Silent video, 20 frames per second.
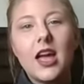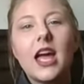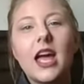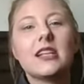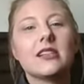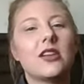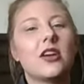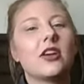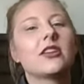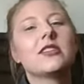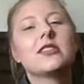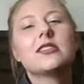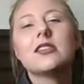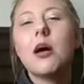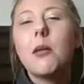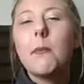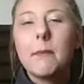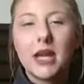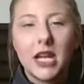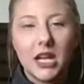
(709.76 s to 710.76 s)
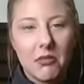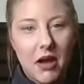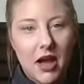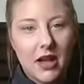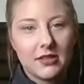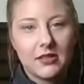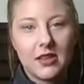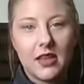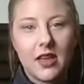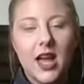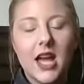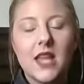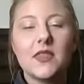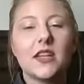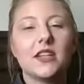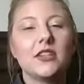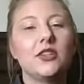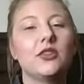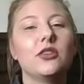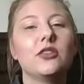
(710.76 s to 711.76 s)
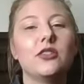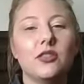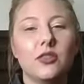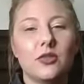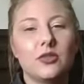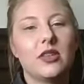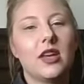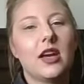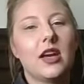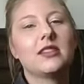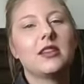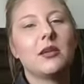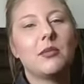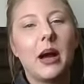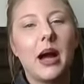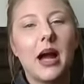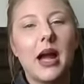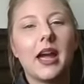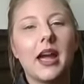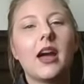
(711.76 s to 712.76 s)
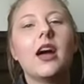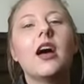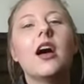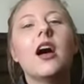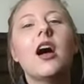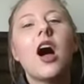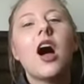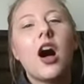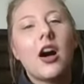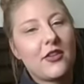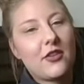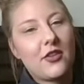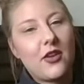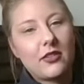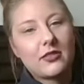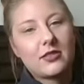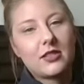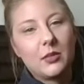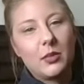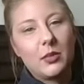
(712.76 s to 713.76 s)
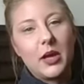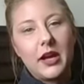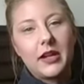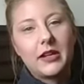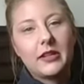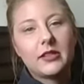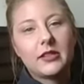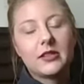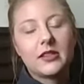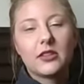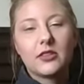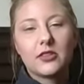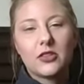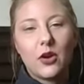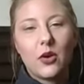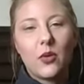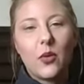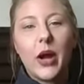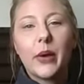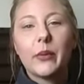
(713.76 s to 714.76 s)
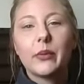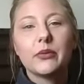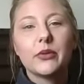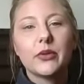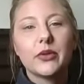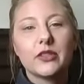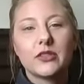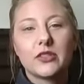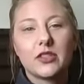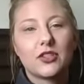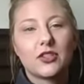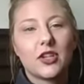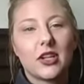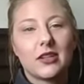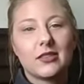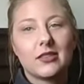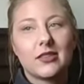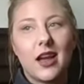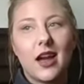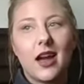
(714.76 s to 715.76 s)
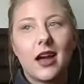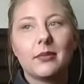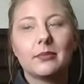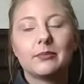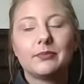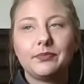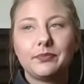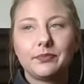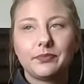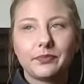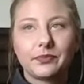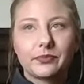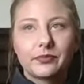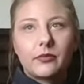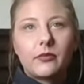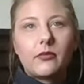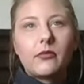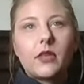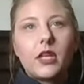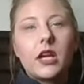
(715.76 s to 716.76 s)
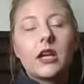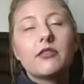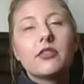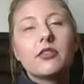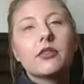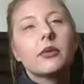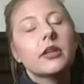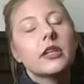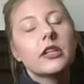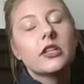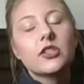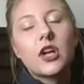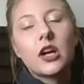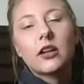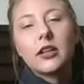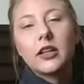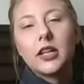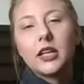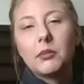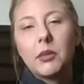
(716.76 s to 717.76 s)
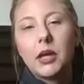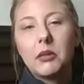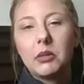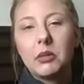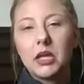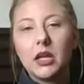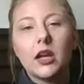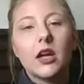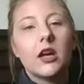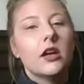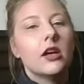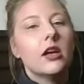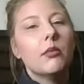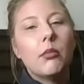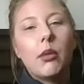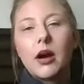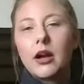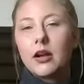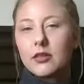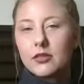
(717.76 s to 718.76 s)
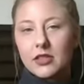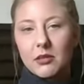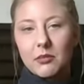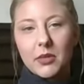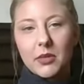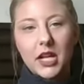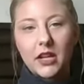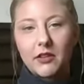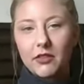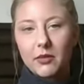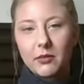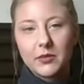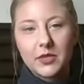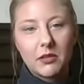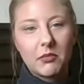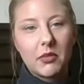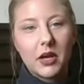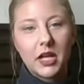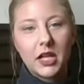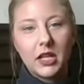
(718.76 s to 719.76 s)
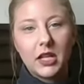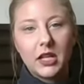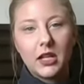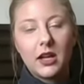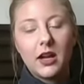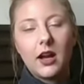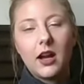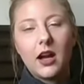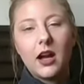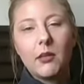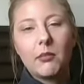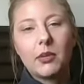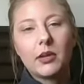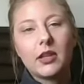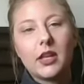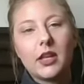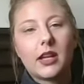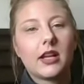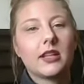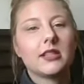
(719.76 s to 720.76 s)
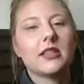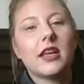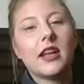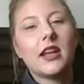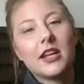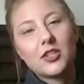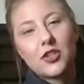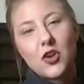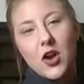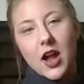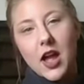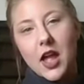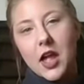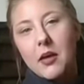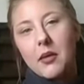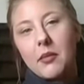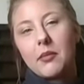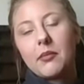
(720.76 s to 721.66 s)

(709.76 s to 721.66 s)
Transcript: as long as somebody buys it, and then you can use that to buy other art supplies. So I would really suggest that. If you're really struggling, maybe borrow some money from somebody. But like I said, I try